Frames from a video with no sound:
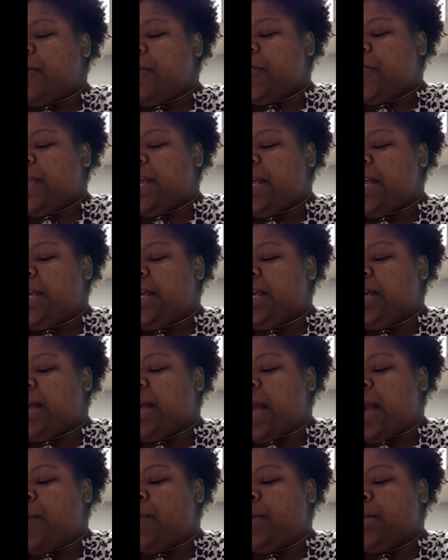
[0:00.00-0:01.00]
thing
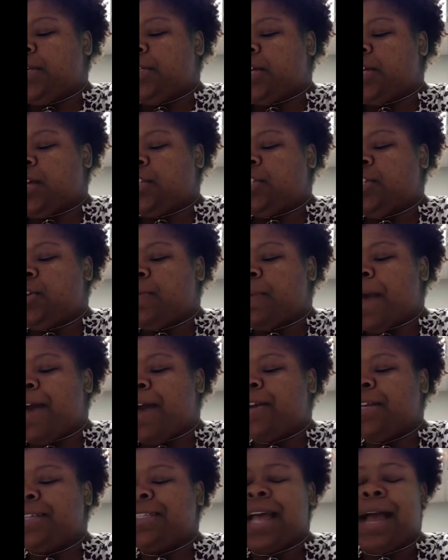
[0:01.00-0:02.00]
I want to talk to you
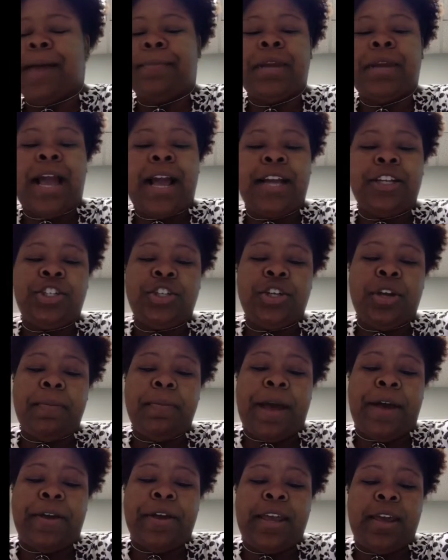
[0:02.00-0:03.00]
about is I'm not sure
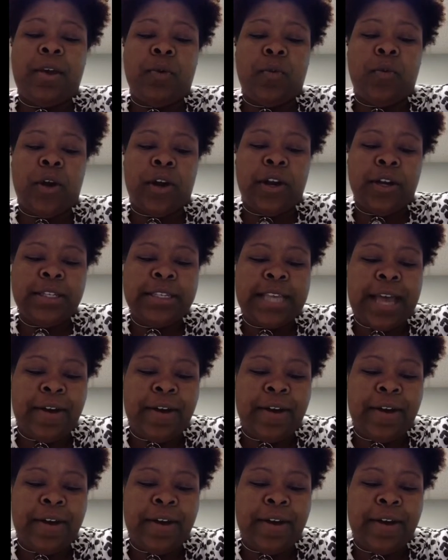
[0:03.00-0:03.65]
about It Works.